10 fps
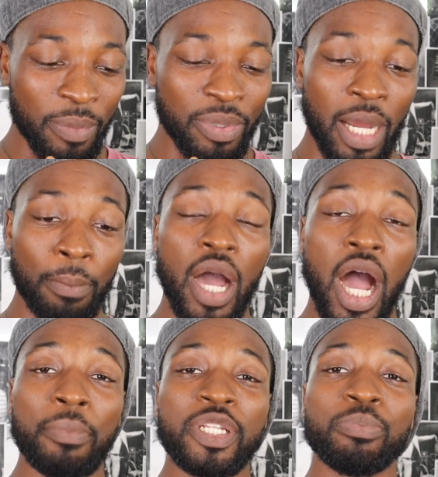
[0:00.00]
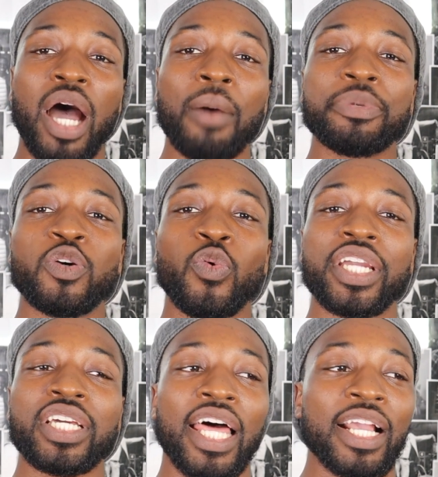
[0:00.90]
in a
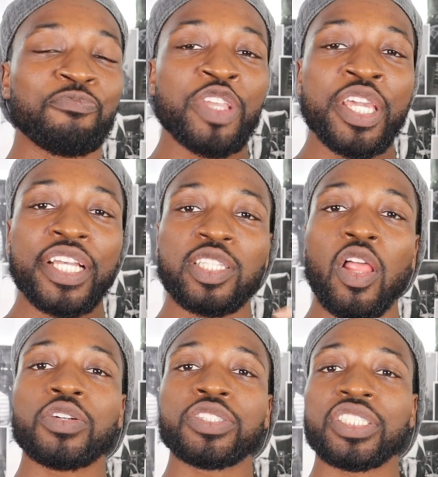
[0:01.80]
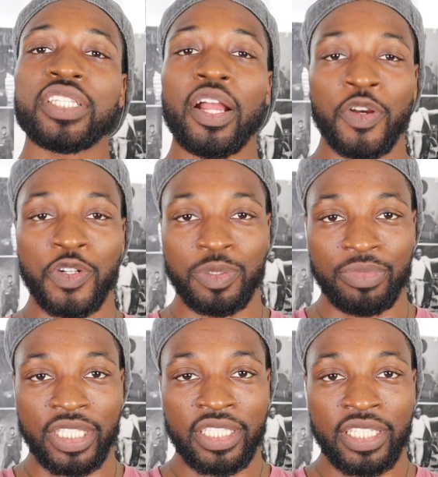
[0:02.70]
way like, as long as it's not hurting
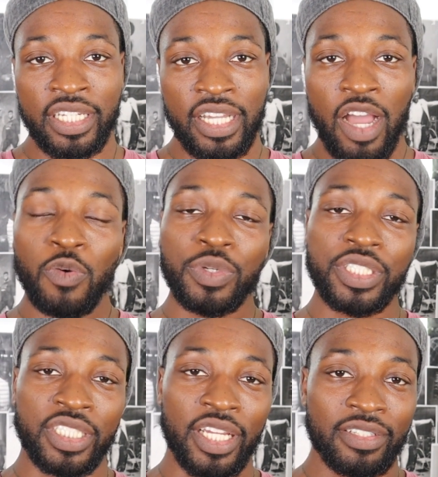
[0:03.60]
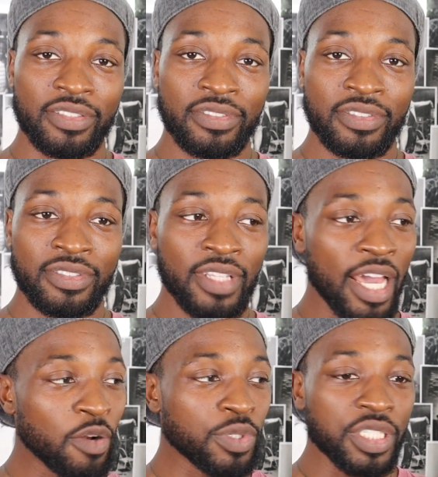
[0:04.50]
me, I don't really care.
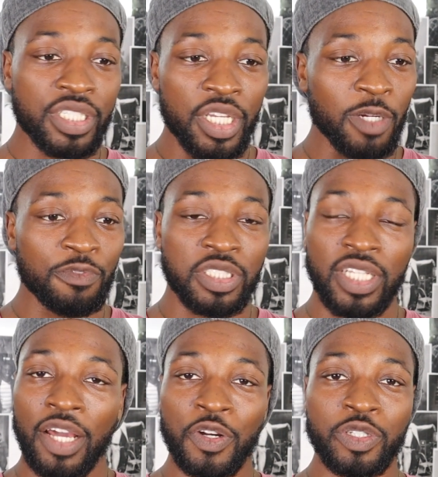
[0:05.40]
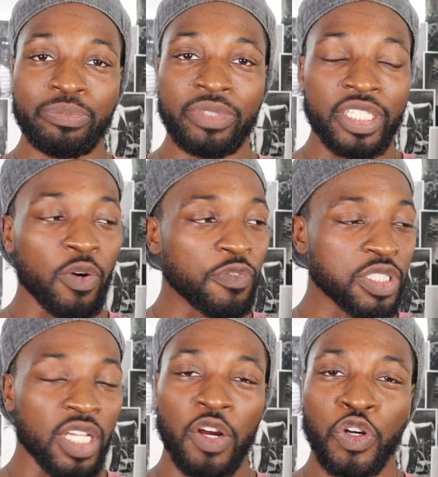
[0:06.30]
I don't really care if it's not hurting me or if
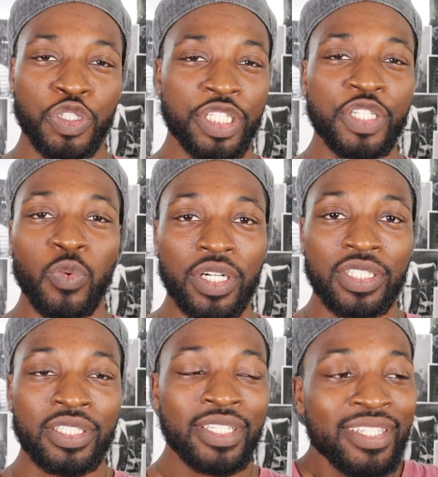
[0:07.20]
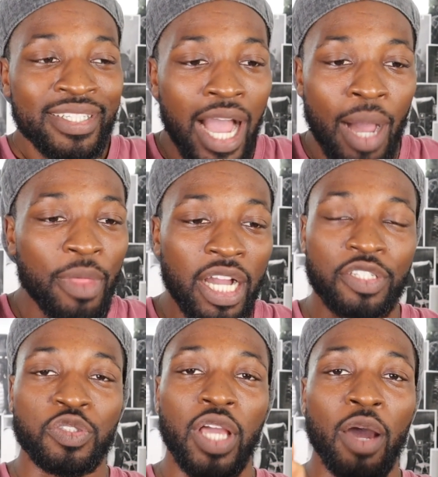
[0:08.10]
it's not hurting anyone. I don't
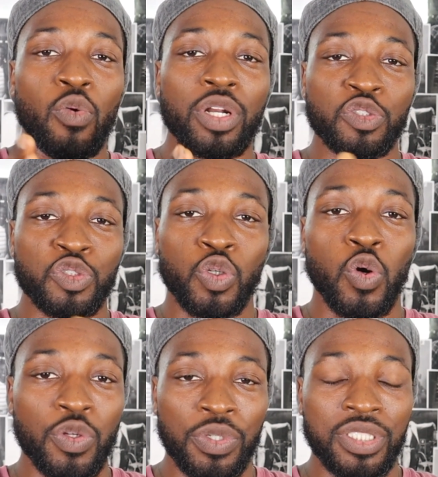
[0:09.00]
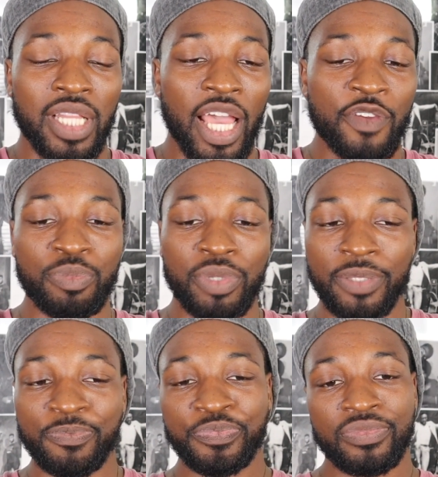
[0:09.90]
want to control anyone's life,
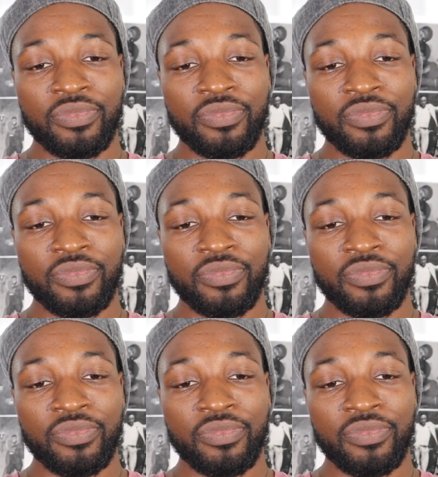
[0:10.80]
but